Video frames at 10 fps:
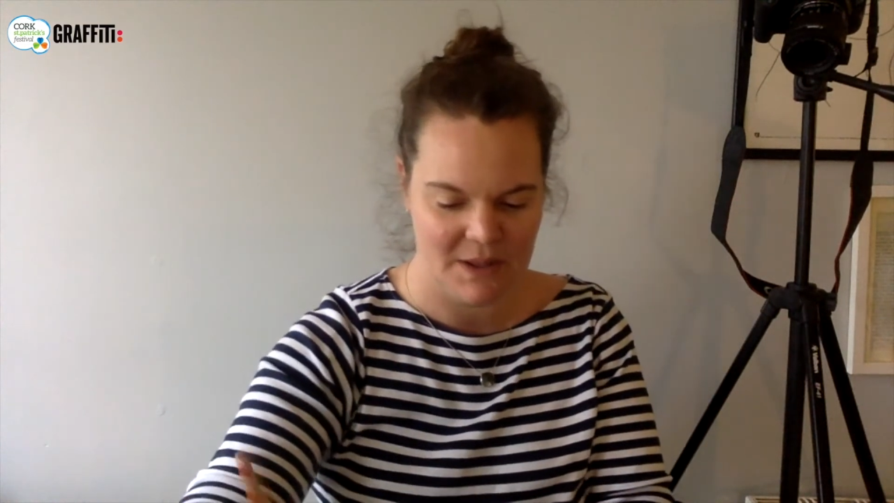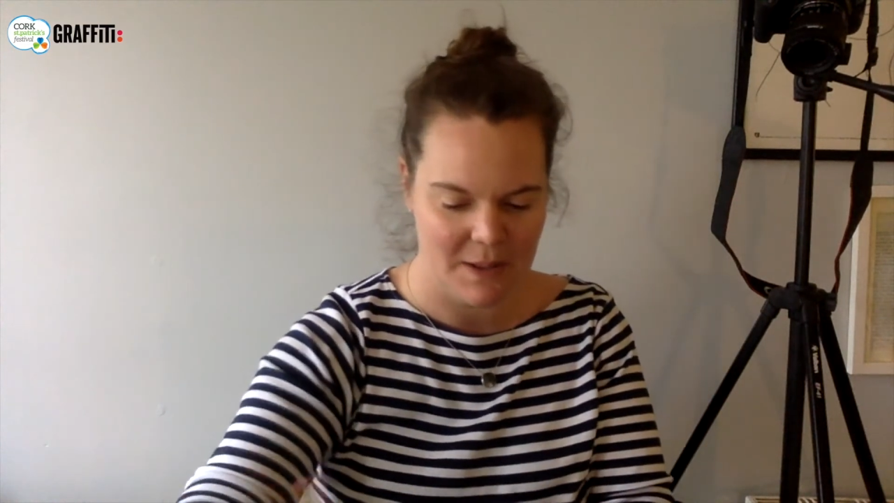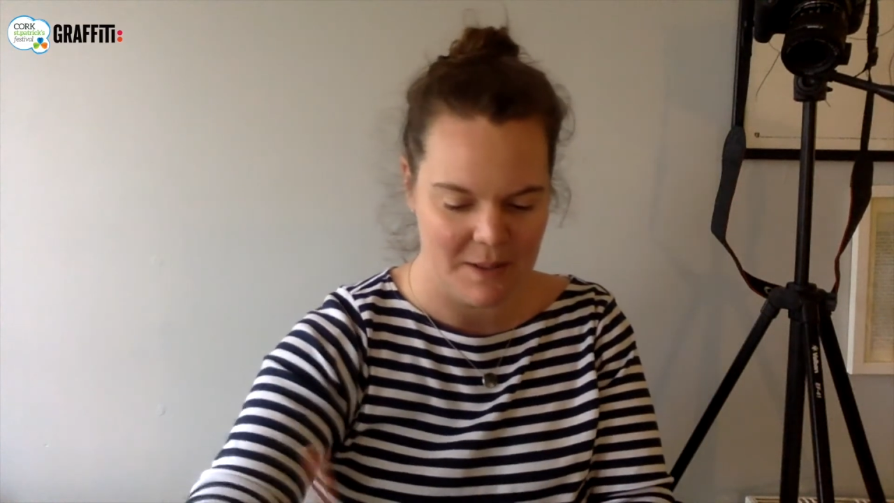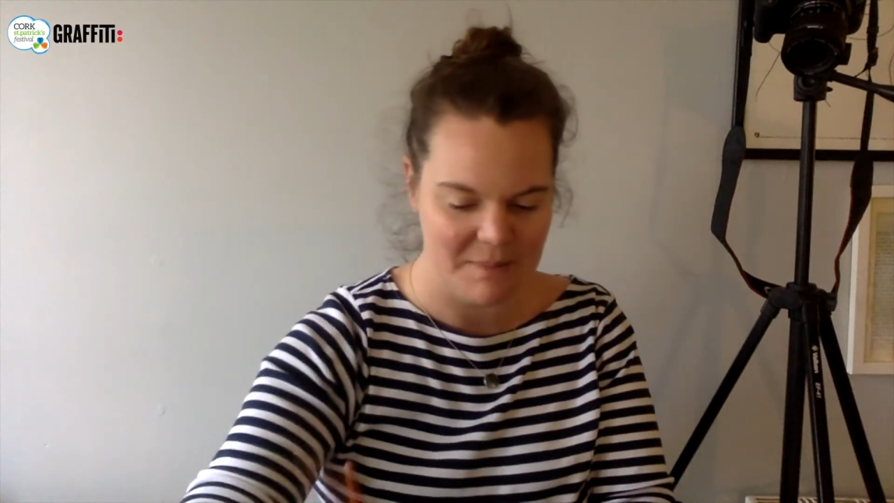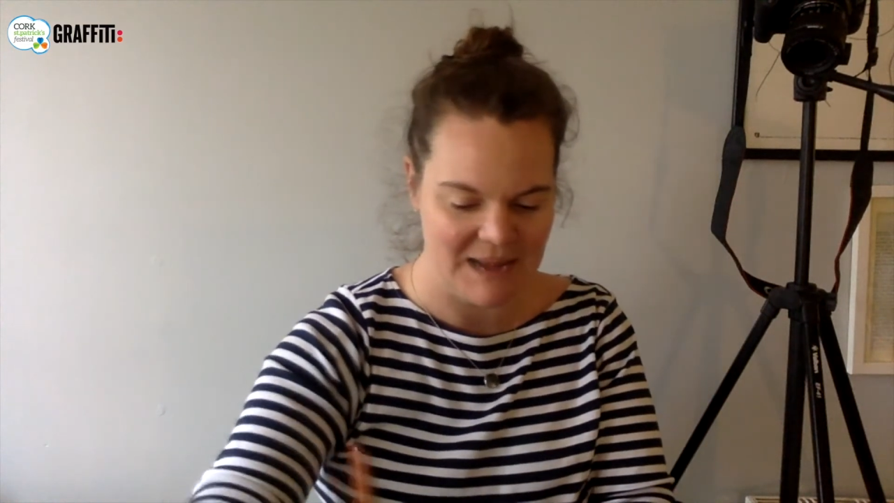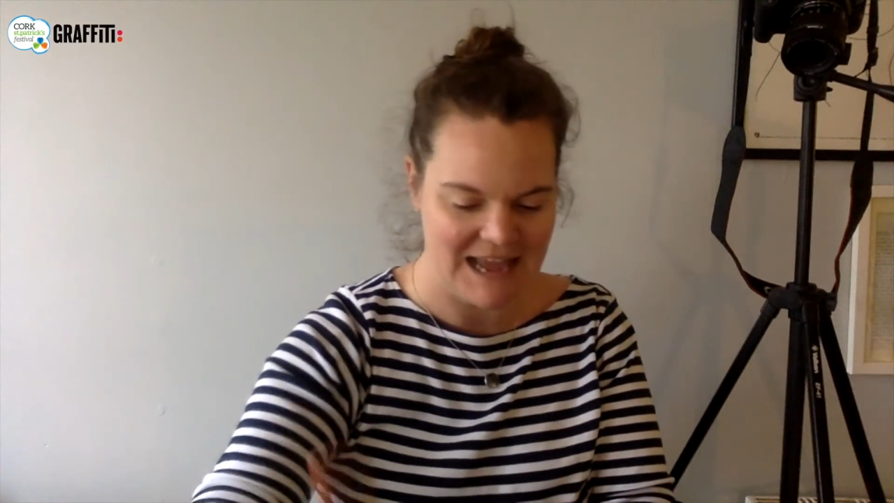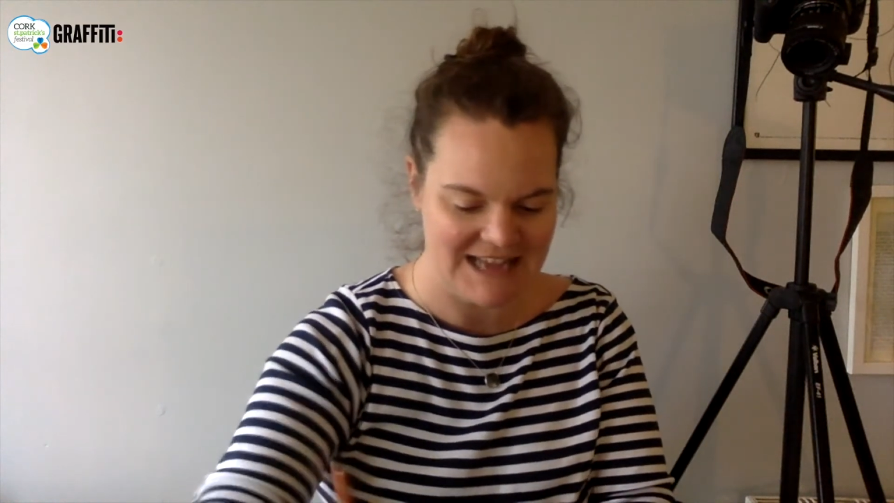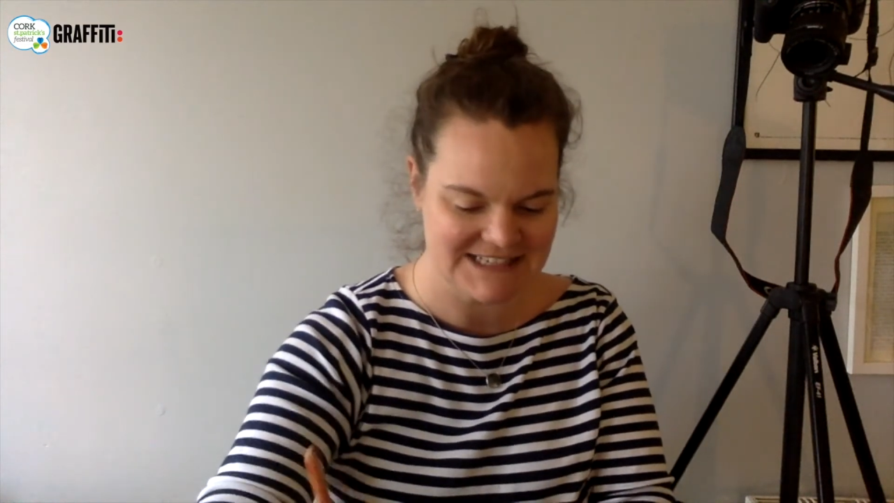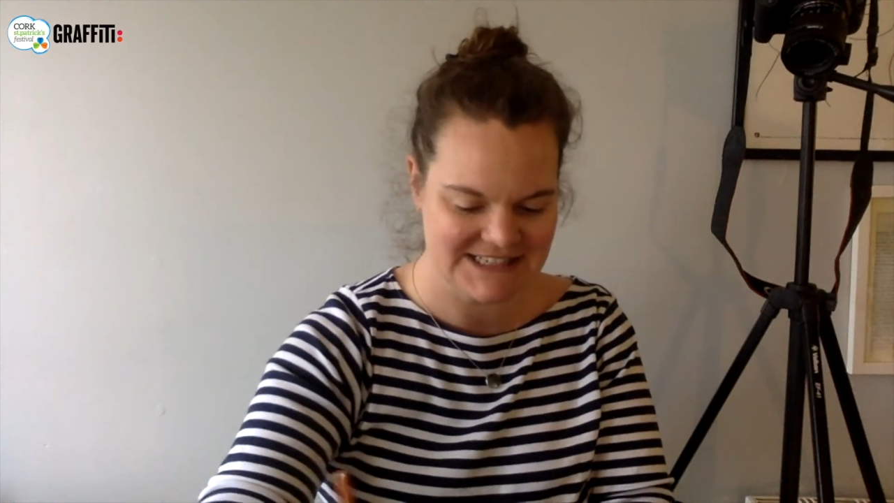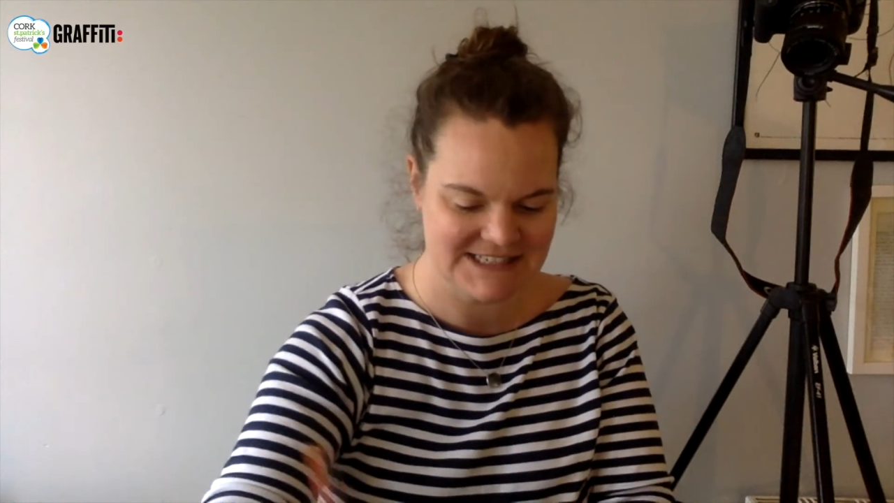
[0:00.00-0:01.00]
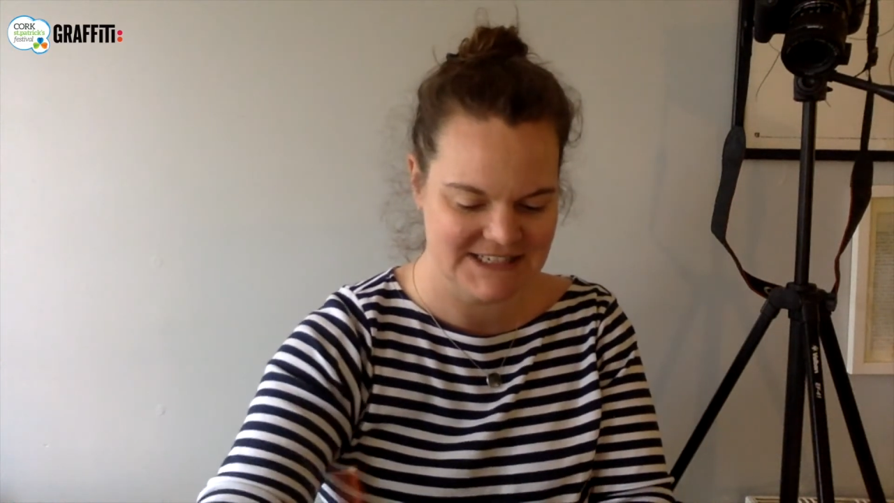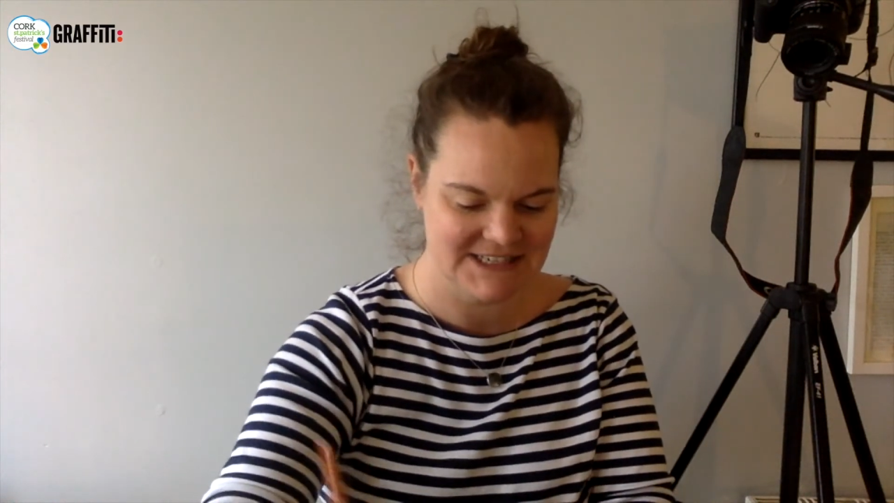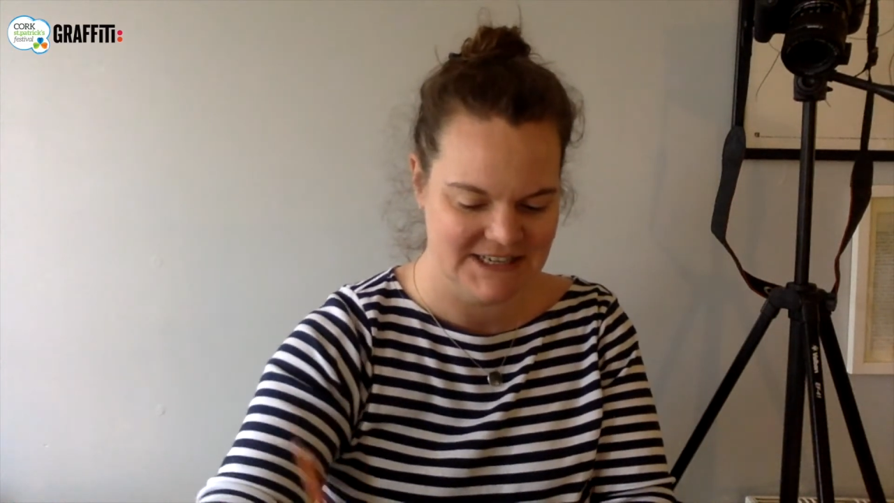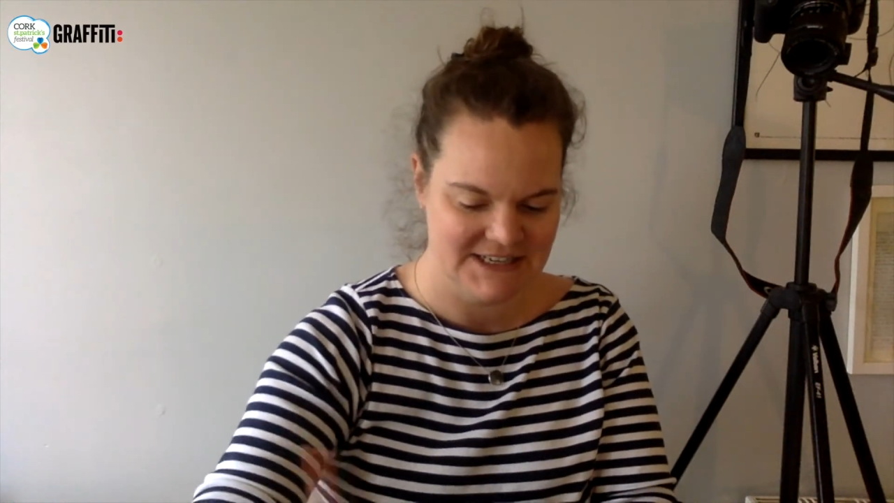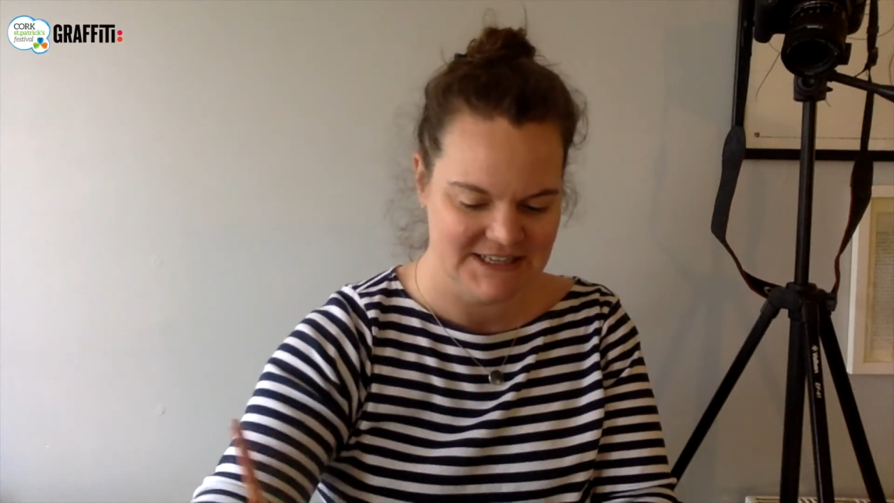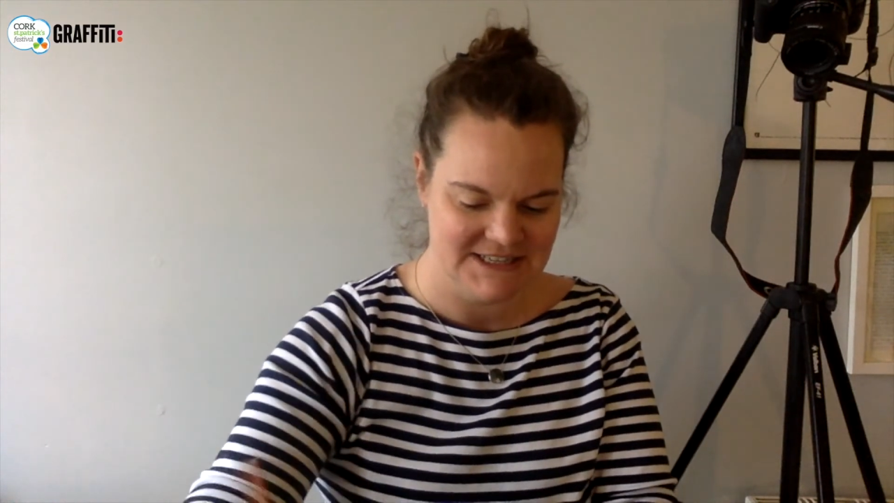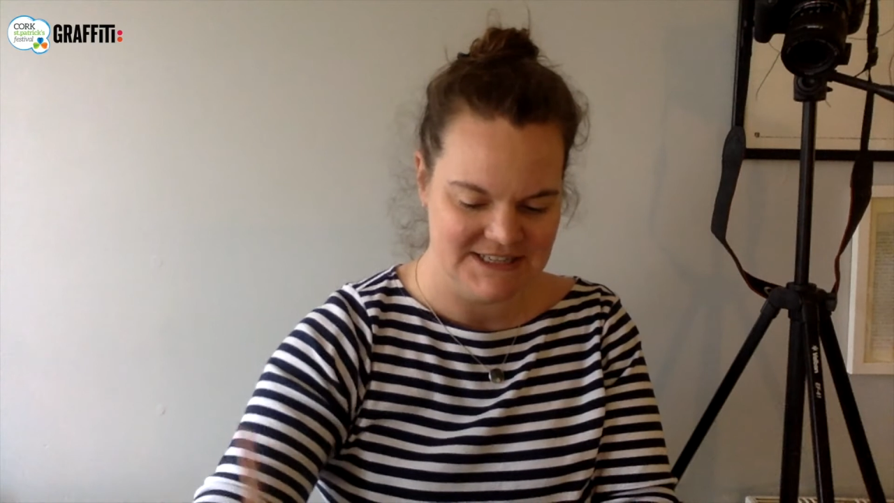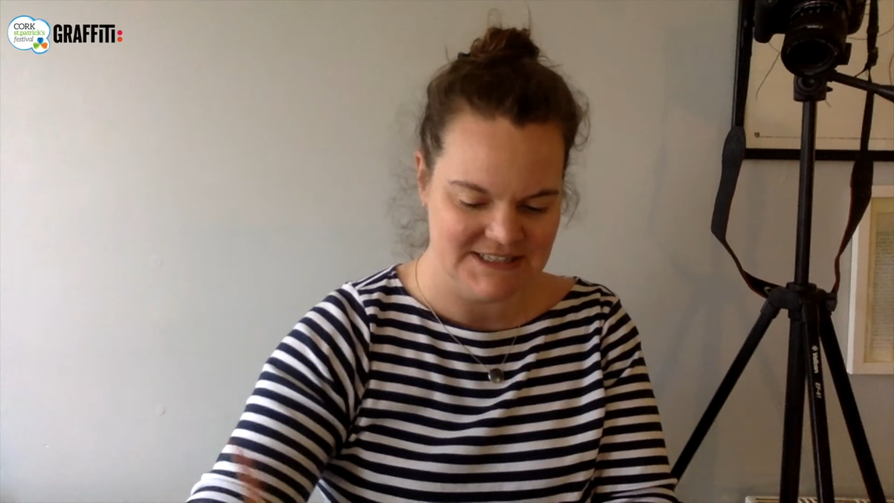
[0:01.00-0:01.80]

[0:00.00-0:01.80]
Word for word: a blast to